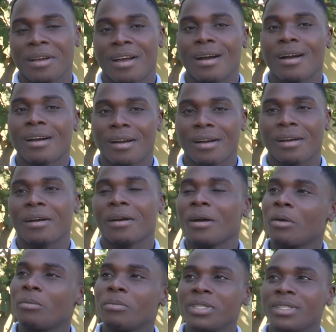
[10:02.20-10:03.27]

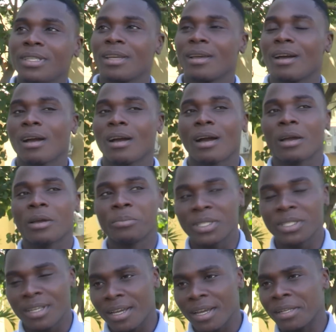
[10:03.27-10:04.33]
I'm
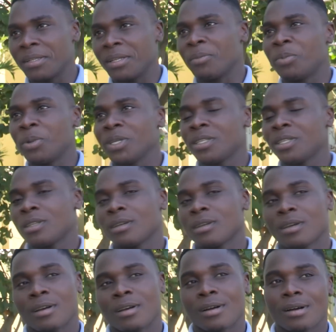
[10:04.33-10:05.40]
be there in the pitch.
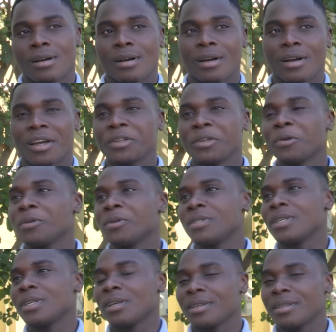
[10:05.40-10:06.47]
I know
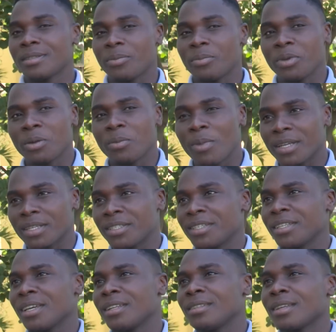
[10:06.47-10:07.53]
it's a big match
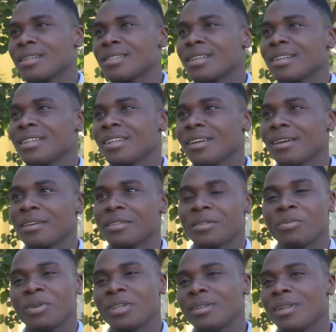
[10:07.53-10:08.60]
here in Tanzania, it's
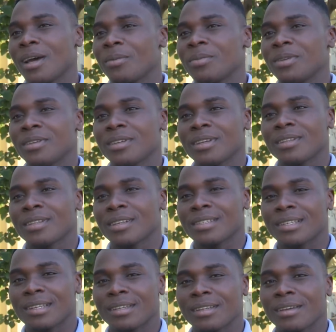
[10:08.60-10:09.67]
a big derby here in
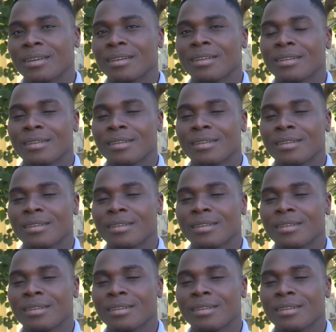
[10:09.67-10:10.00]
Tanzania.